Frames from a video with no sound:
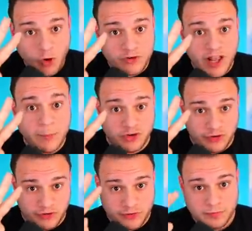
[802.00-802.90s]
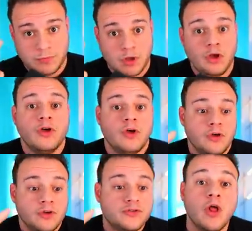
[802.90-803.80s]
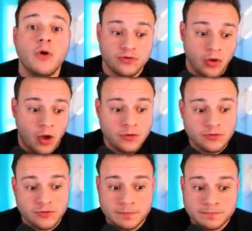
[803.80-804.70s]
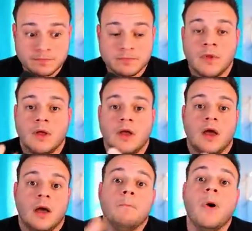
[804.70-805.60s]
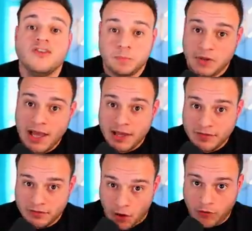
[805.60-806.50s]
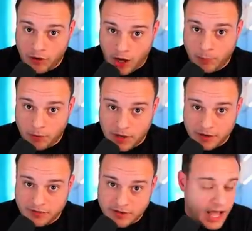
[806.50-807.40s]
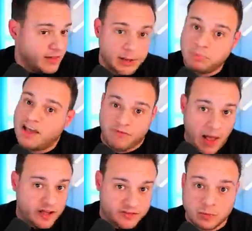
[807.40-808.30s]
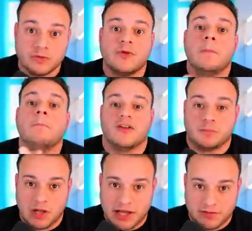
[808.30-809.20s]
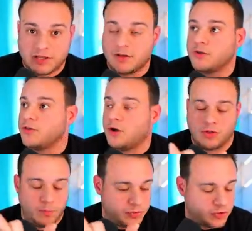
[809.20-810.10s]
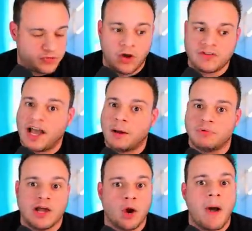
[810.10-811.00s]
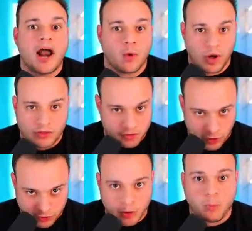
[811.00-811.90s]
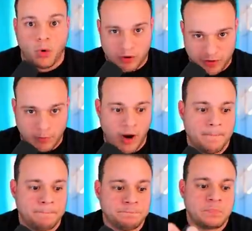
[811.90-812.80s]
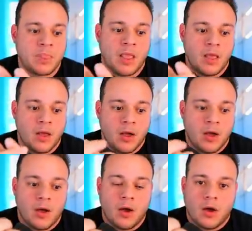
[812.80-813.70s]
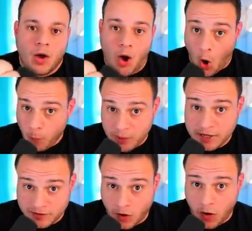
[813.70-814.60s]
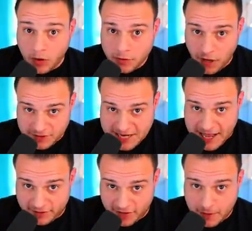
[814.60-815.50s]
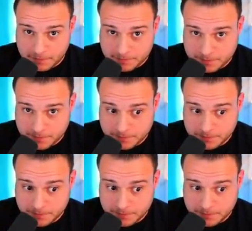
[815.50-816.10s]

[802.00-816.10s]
Four exceptions. Slow songs, must plays on the couple list, not like play if possibles, must plays. Like they're they're the, the songs they gotta play no matter what. The songs that are important to them, right? opening song of a dance set